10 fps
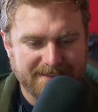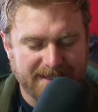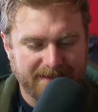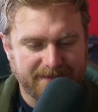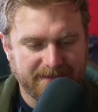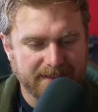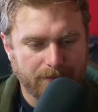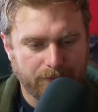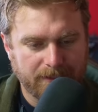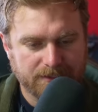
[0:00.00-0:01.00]
down
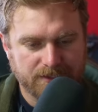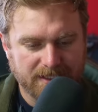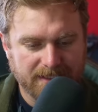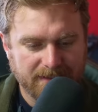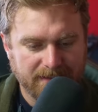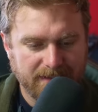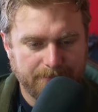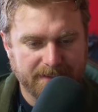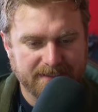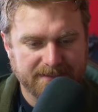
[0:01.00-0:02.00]
near Oleshki here,
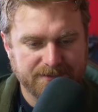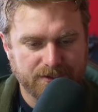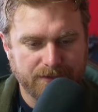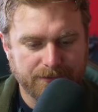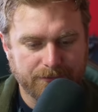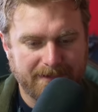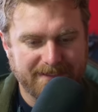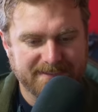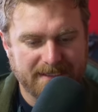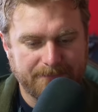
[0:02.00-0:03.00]
but it doesn't show that Ukraine
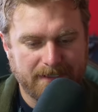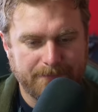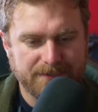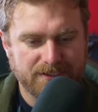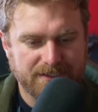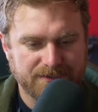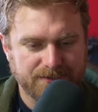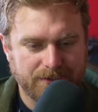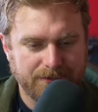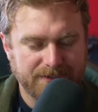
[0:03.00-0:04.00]
has stepped up. It just
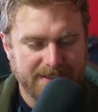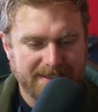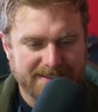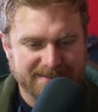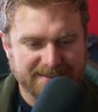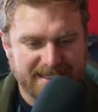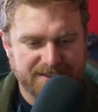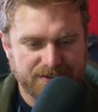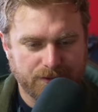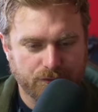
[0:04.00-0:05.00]
shows
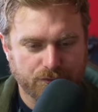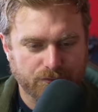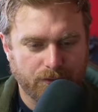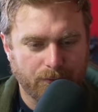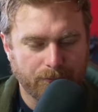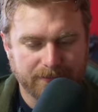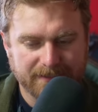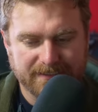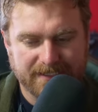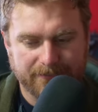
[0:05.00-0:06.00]
less control
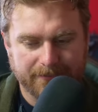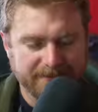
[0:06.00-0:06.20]
in that area,